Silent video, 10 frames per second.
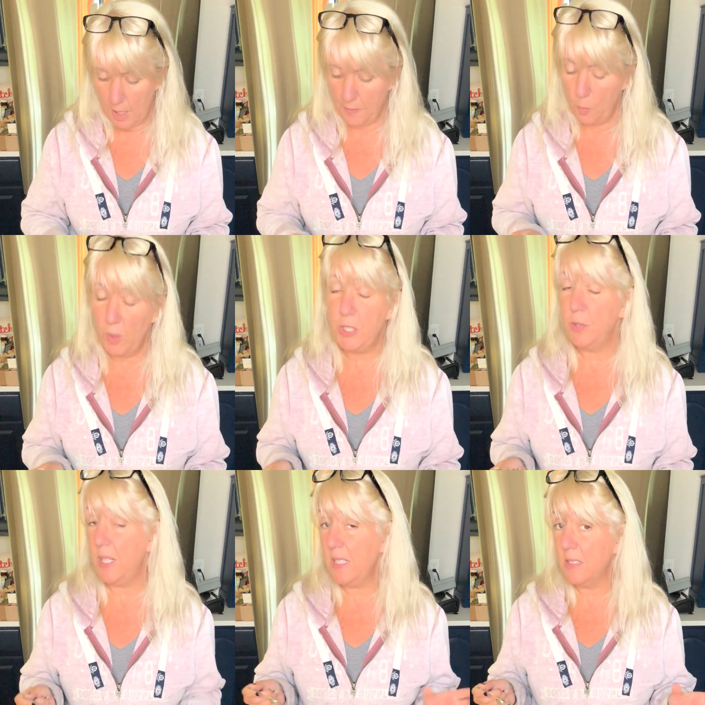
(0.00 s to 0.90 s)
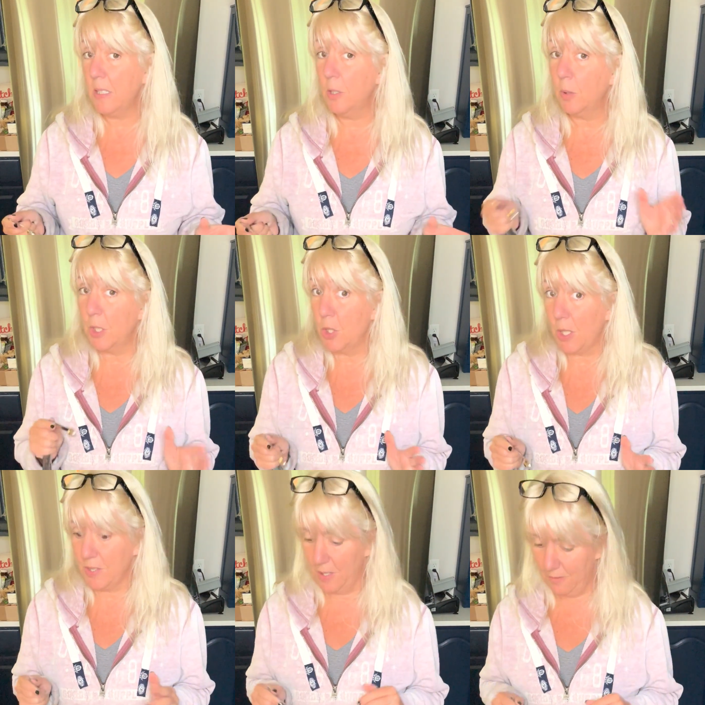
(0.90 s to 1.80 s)
And then once you taste it, you can
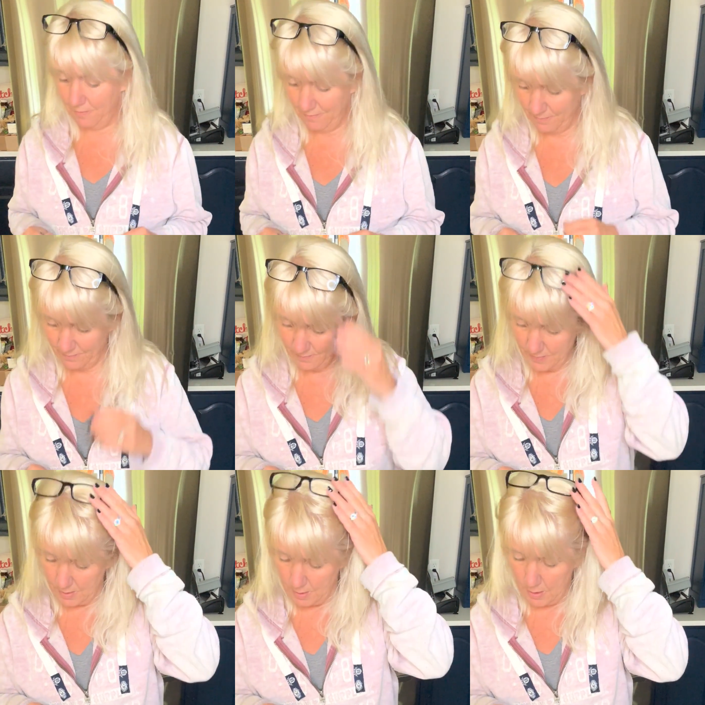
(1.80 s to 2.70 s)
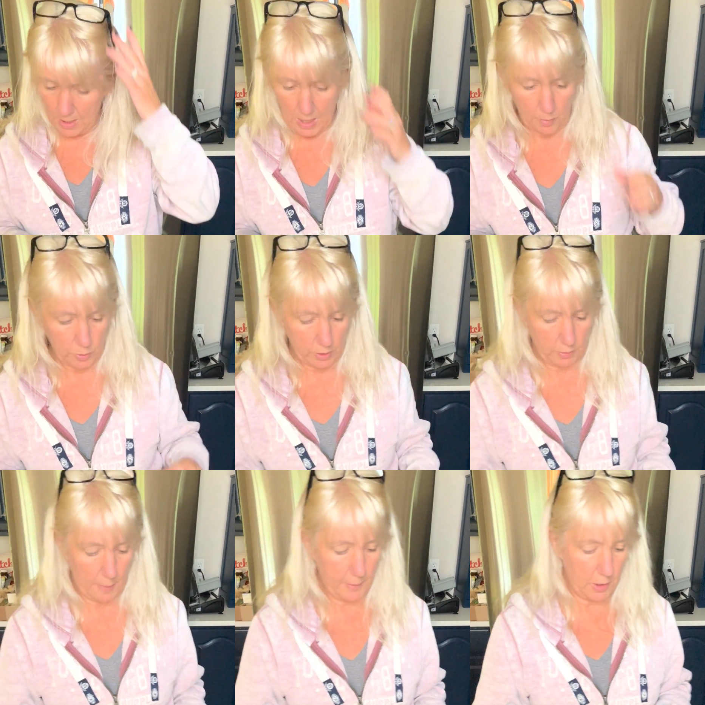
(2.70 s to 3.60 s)
adjust it. And we're gonna
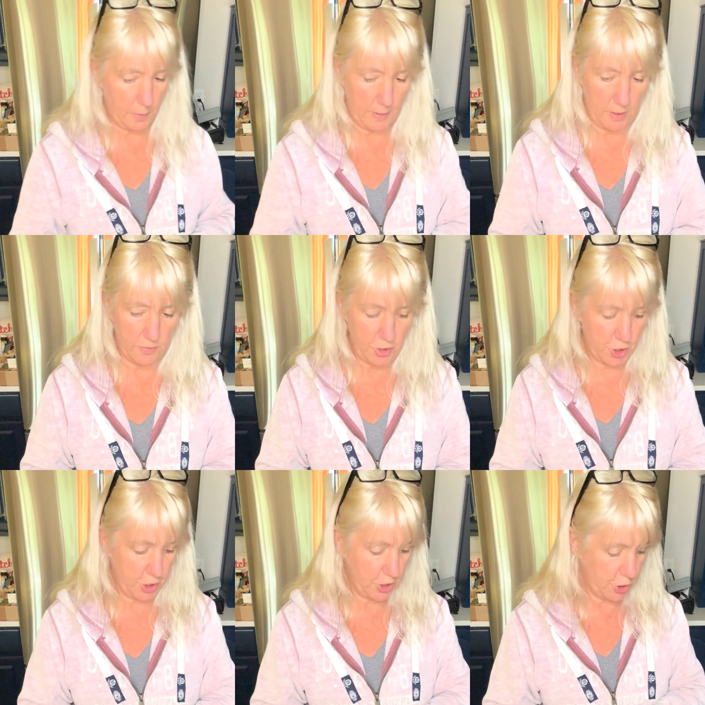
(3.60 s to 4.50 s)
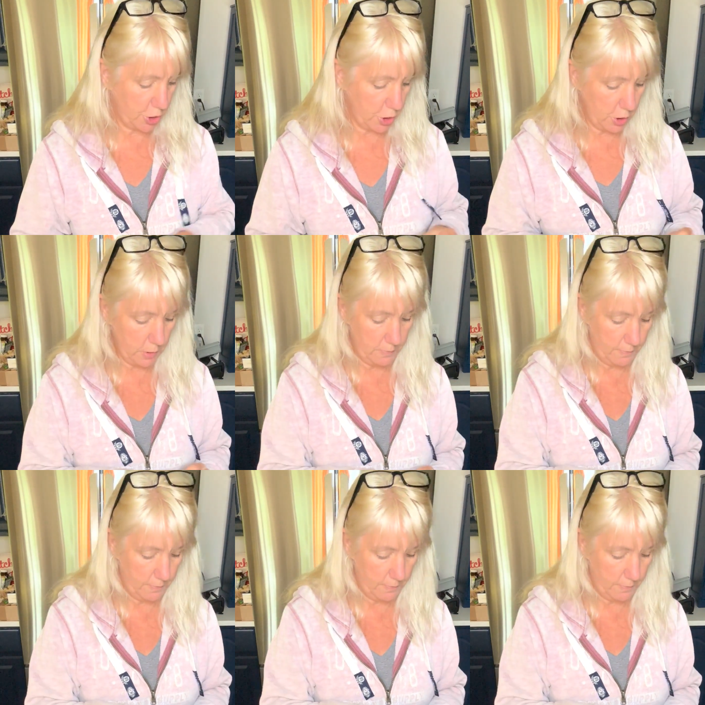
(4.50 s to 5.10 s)
grab a little bit of ginger.